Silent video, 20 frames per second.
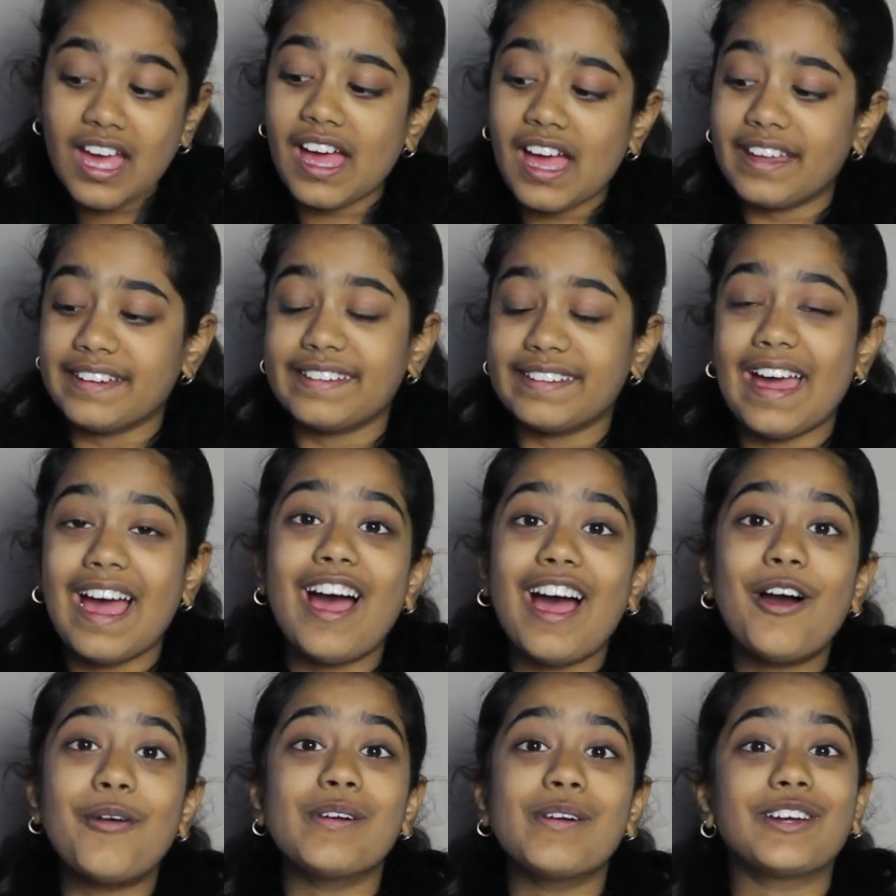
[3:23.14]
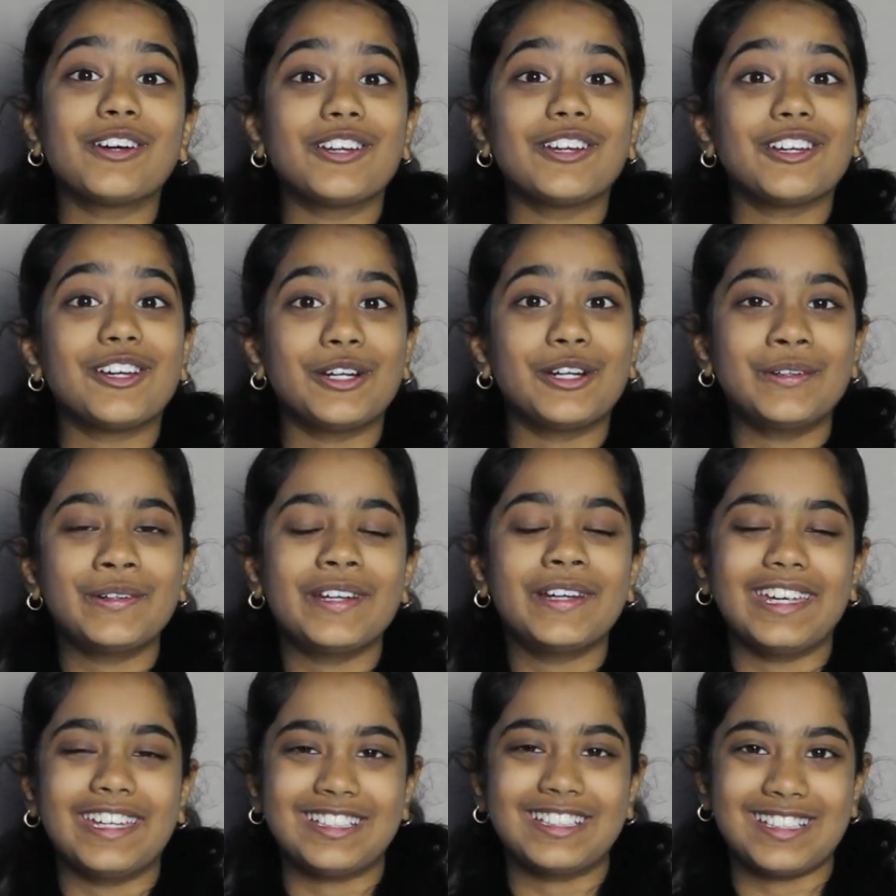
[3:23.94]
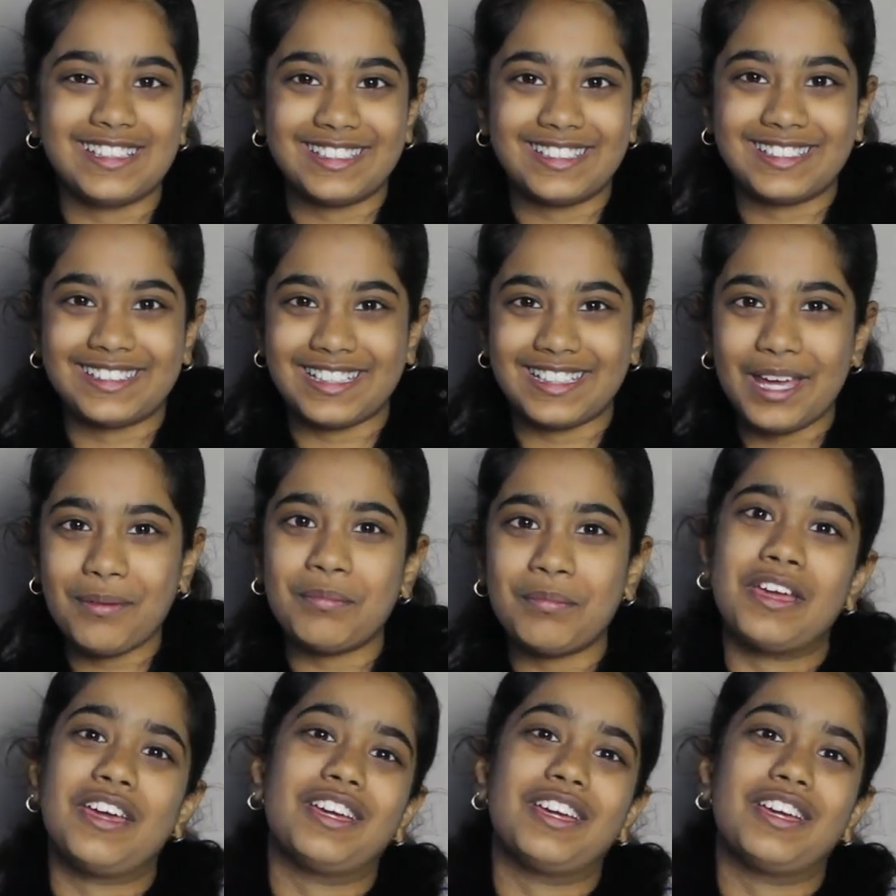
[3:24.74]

and now we're going to go into step